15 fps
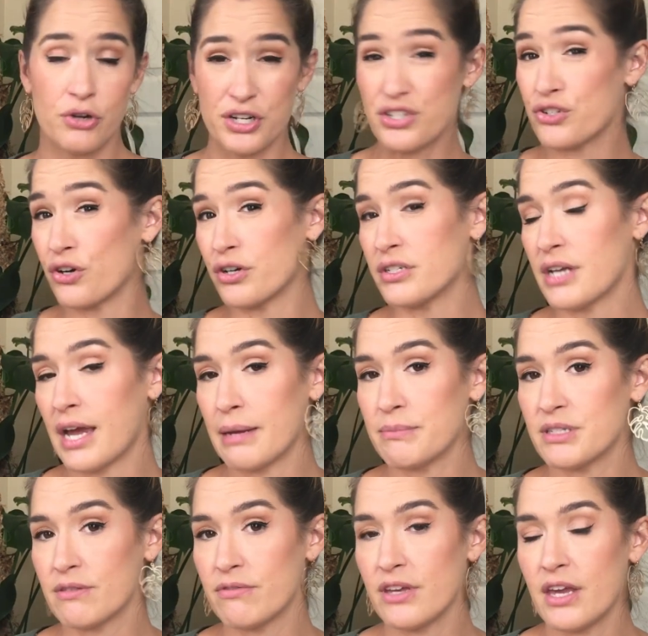during certain
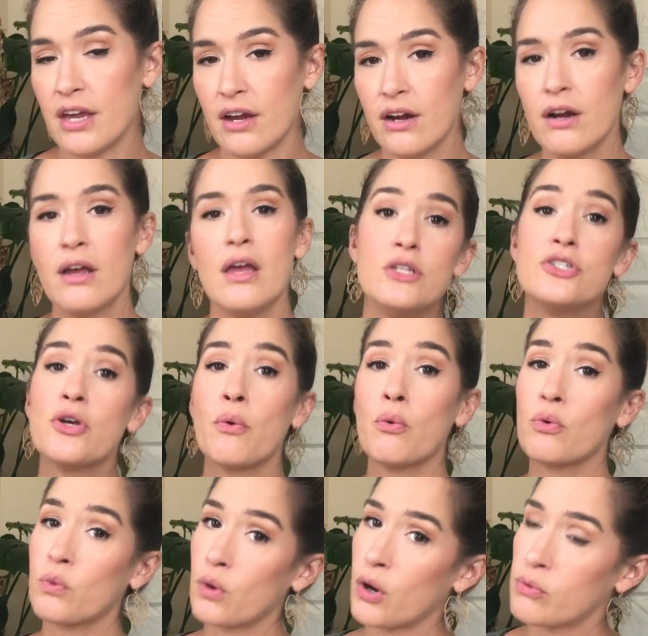times of year.
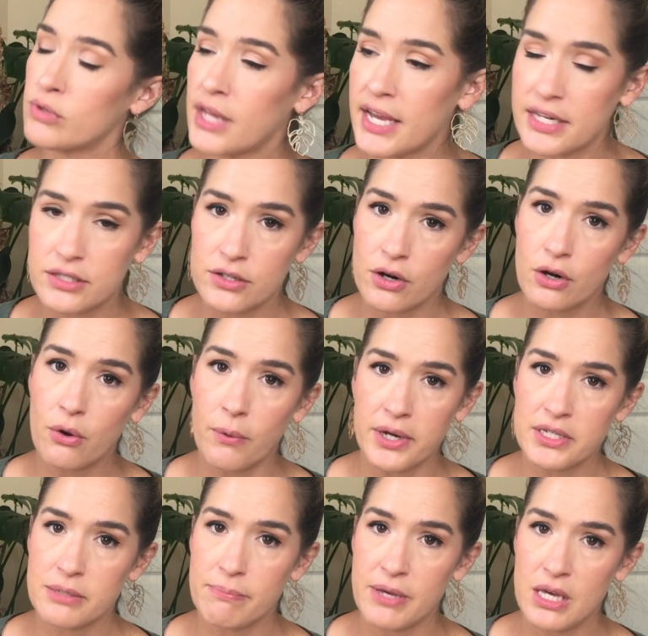So grow lights are
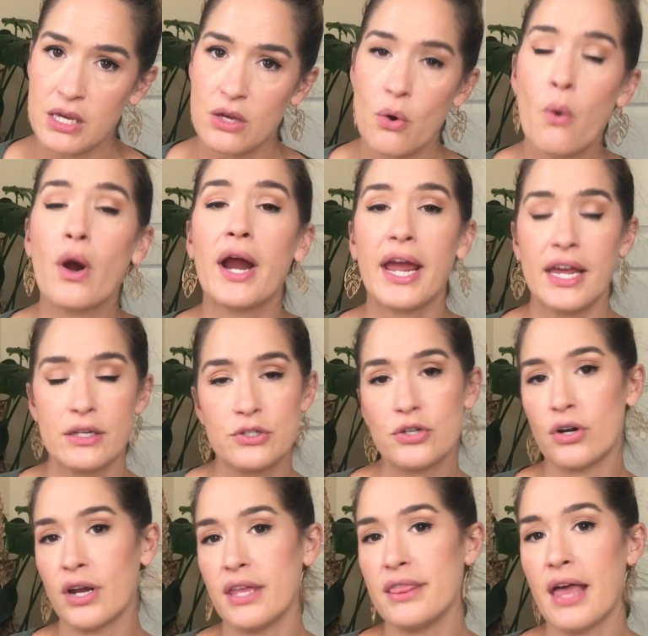going to be your
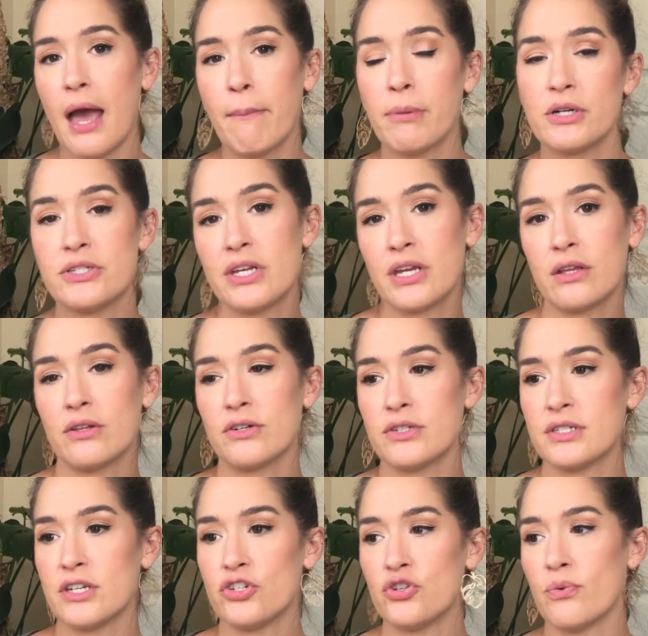answer in that particular
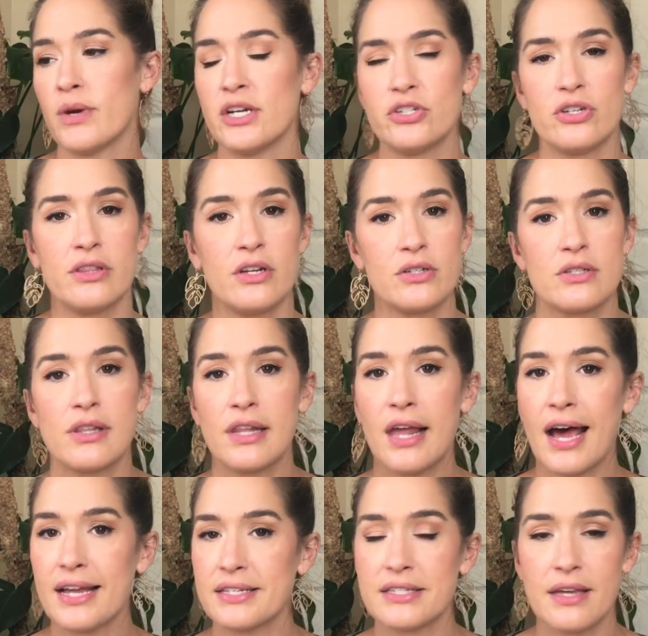situation. There's
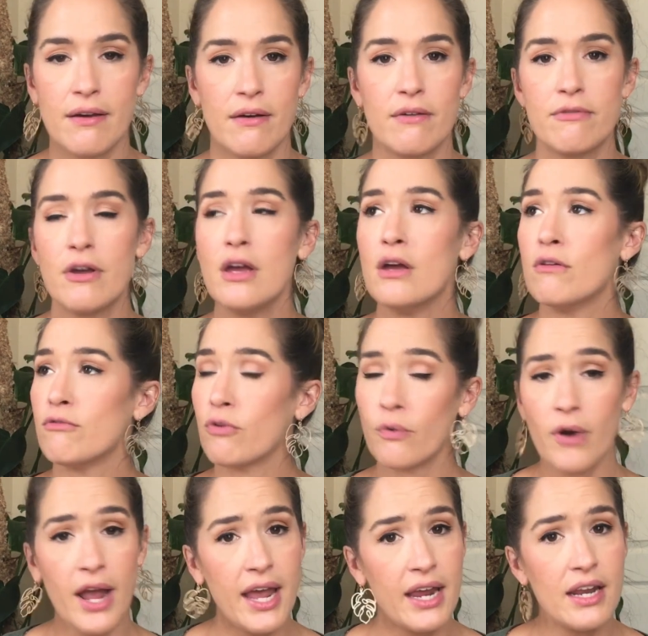lots of
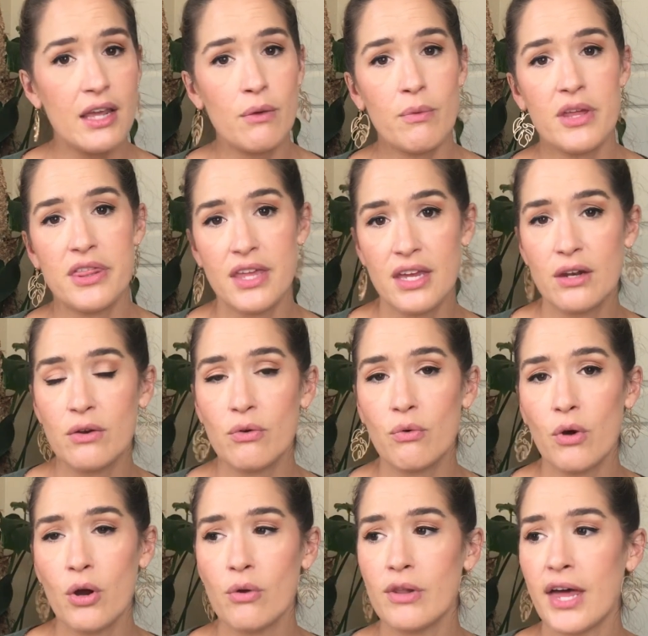variety within
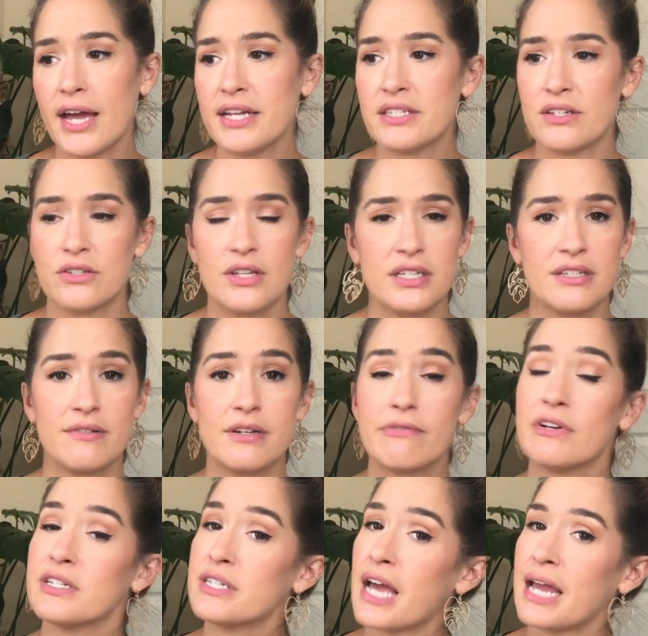grow lights. There's lots of
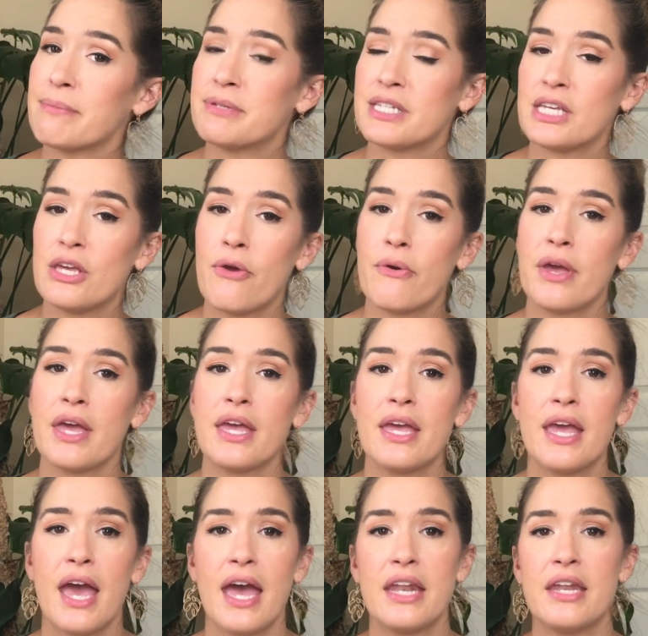different types that you
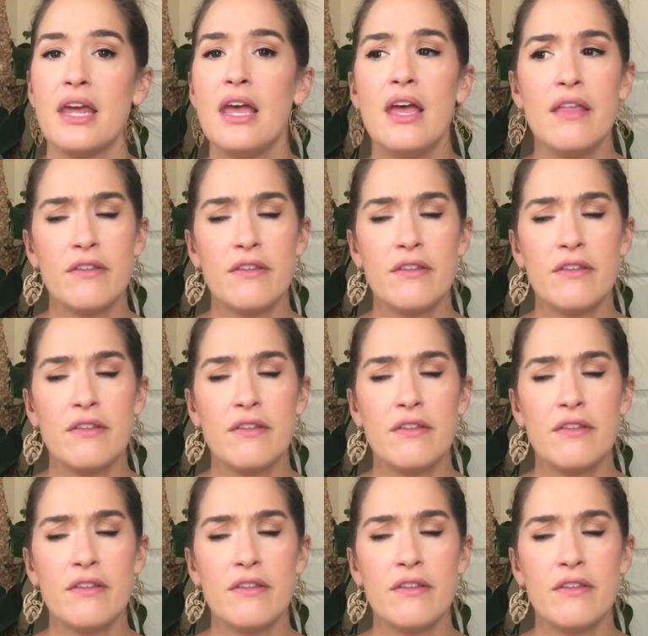can get.